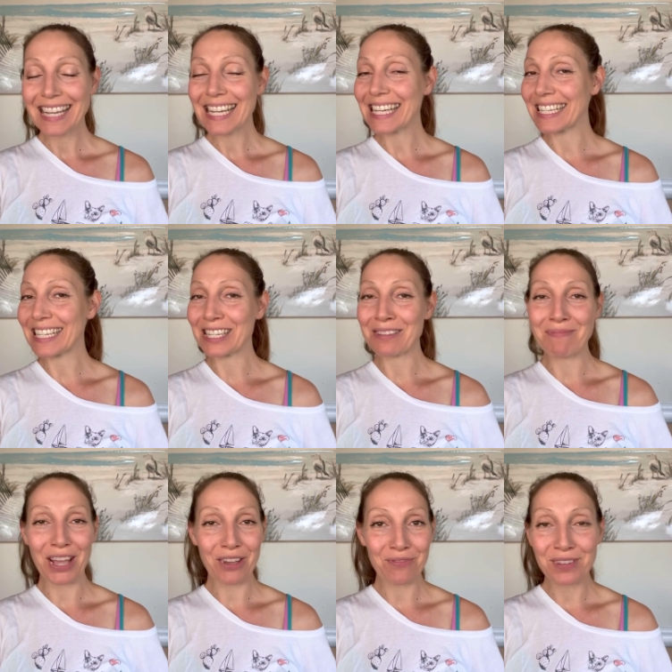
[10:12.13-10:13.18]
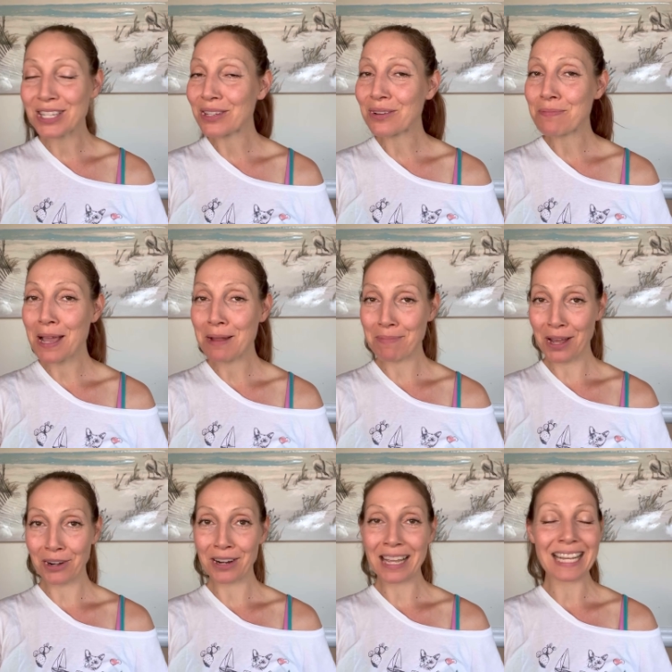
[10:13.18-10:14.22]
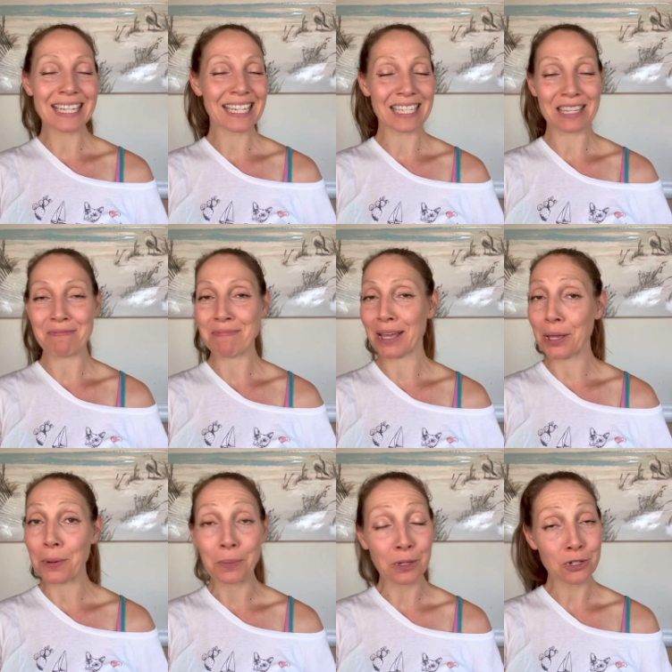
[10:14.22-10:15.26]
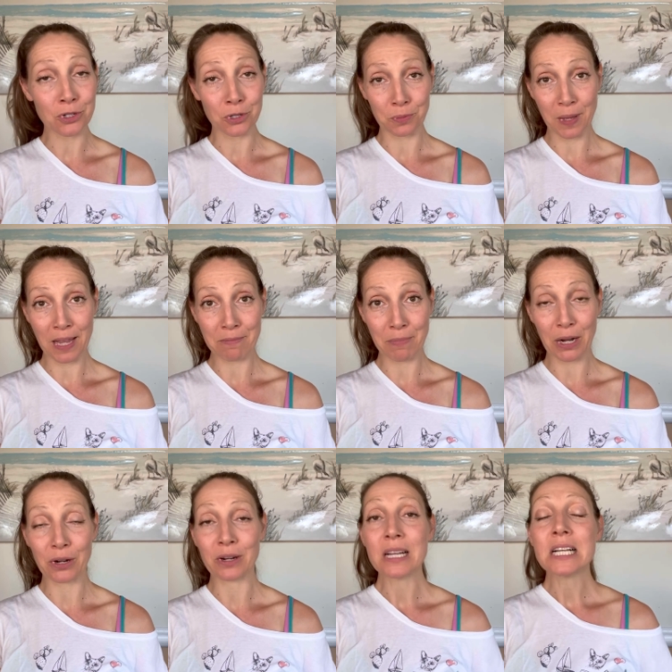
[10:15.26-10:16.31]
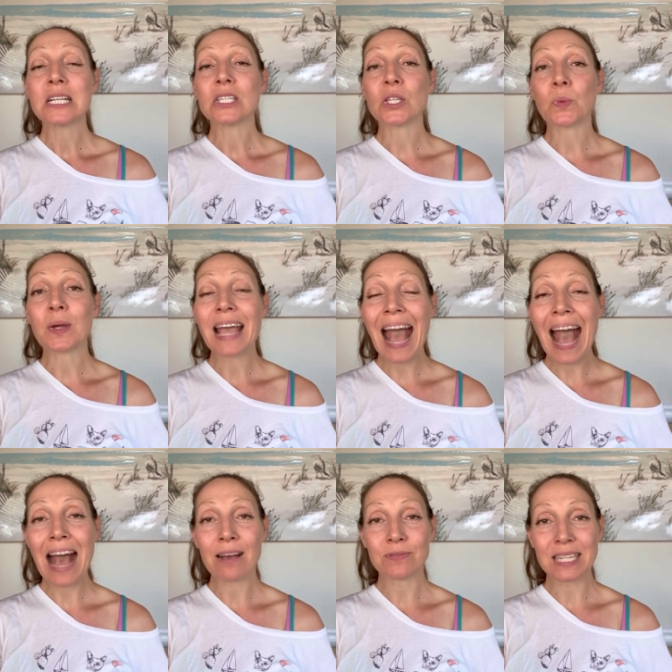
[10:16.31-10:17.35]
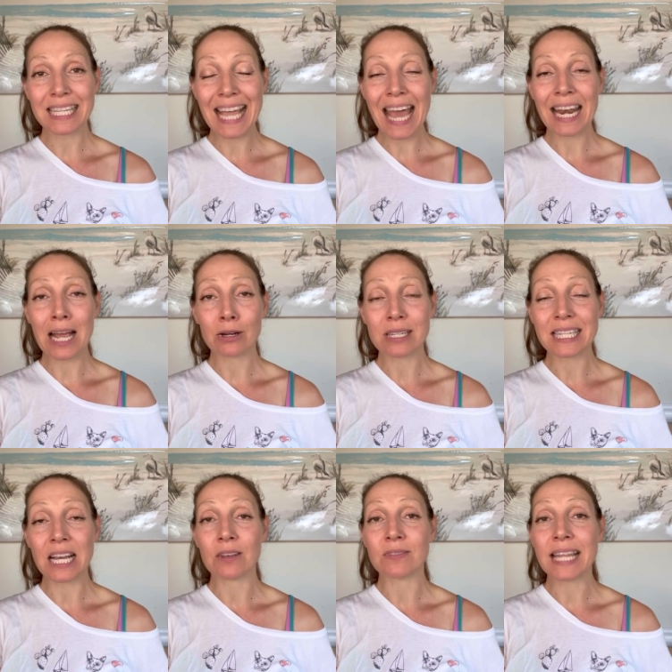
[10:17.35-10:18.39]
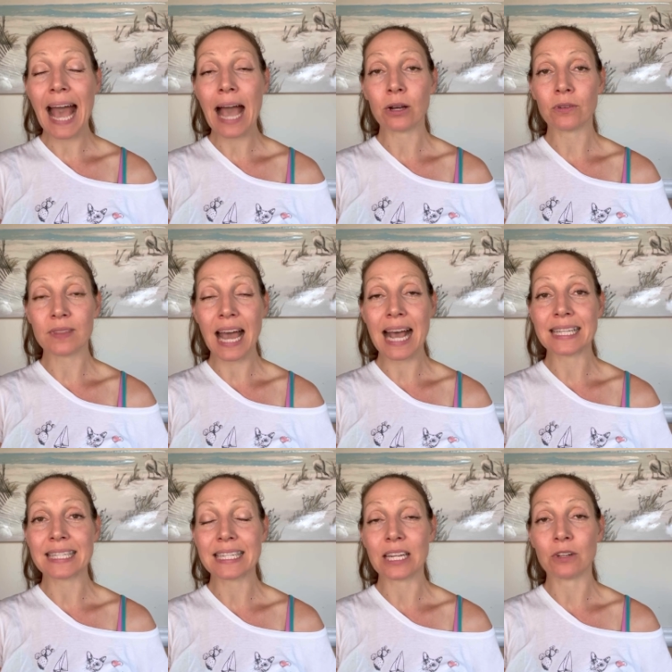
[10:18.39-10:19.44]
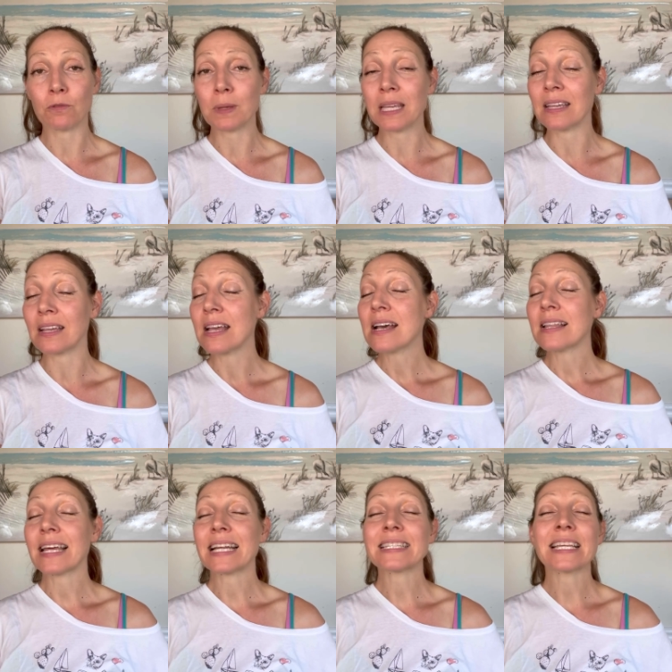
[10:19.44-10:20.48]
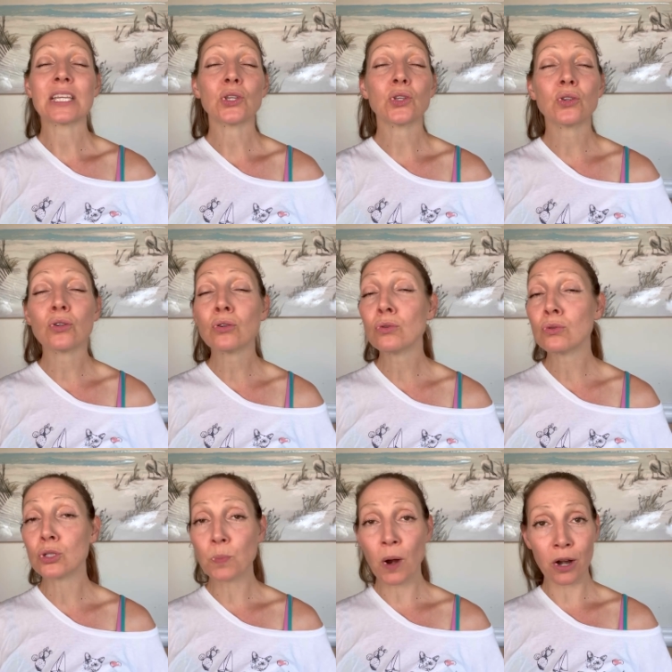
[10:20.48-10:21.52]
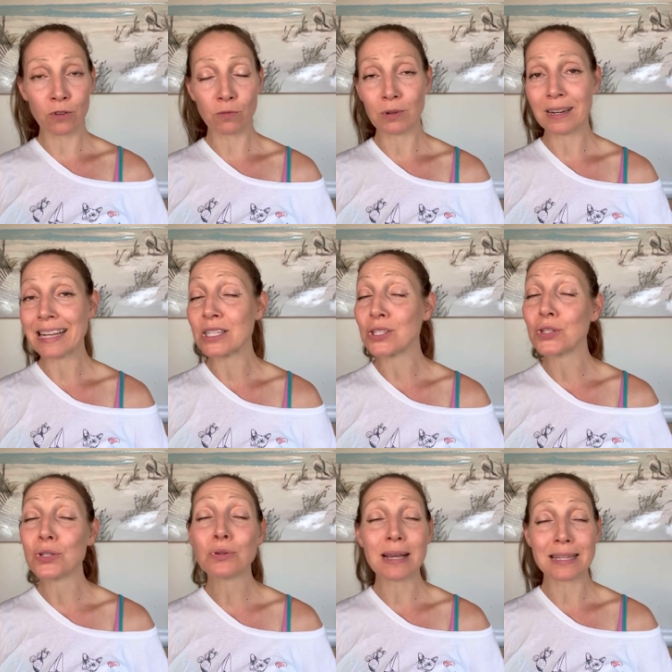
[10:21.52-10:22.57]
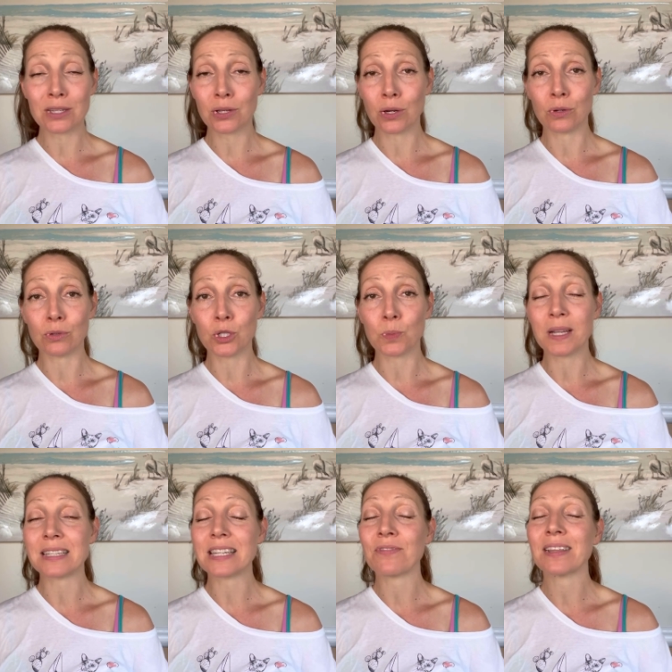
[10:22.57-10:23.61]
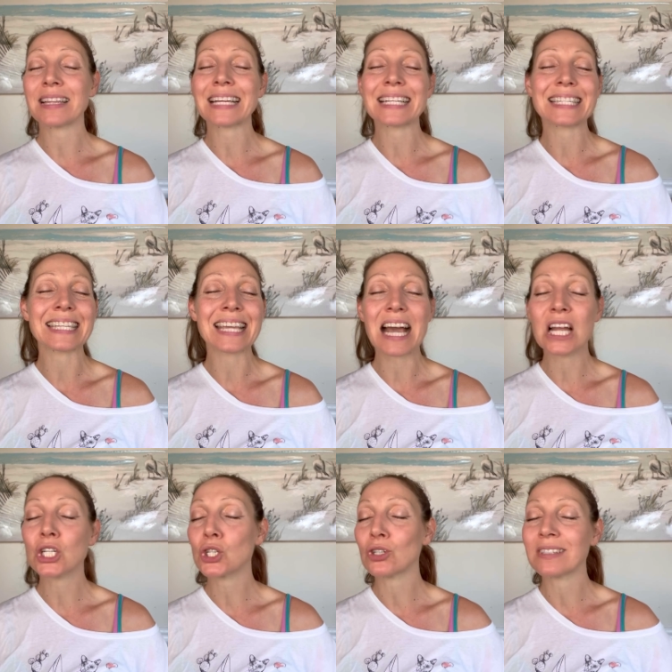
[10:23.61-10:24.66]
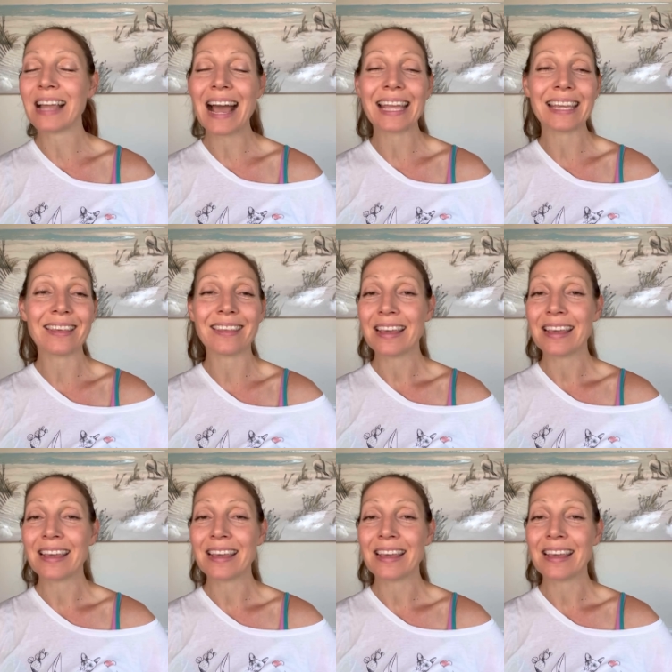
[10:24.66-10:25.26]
It doesn't make physical pain better. It doesn't make emotional pain better. So we have to get ourselves out of that state of being. That is a huge part of what I do as a coach, because I feel like it's the underlying